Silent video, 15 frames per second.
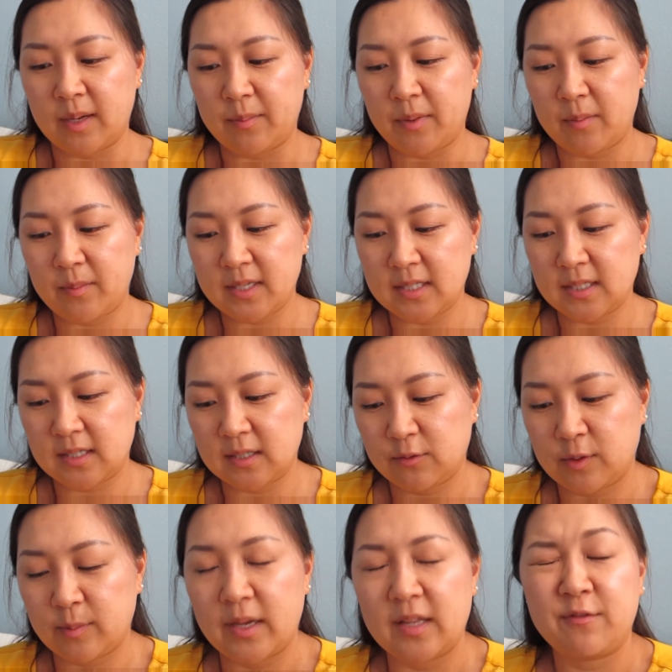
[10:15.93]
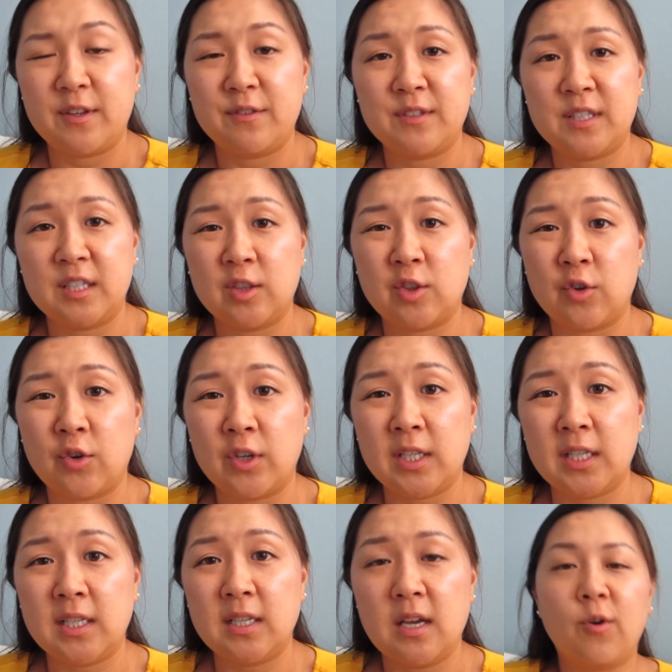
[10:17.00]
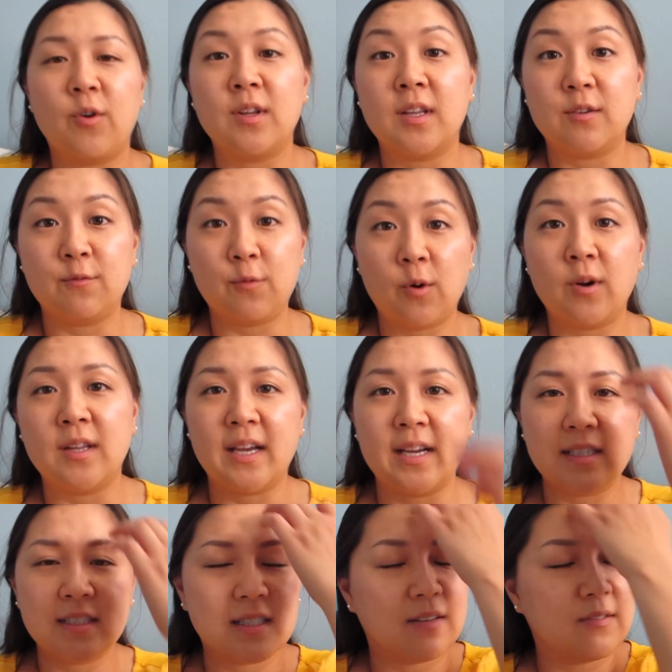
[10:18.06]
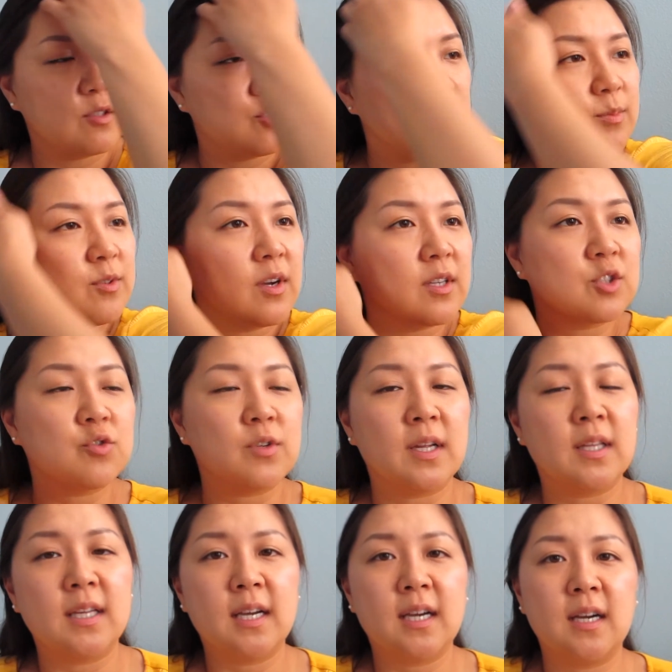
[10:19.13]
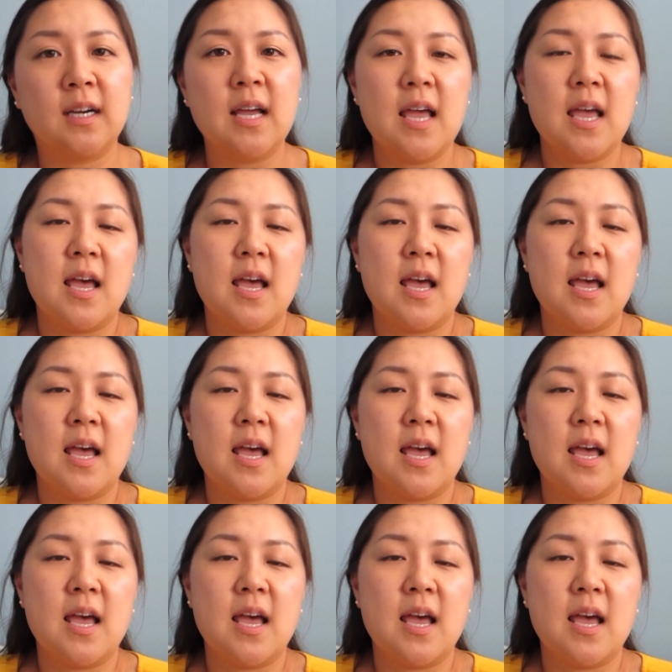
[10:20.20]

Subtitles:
I bought my tickets for about $15.30 for 4 legs of the trip to Australia,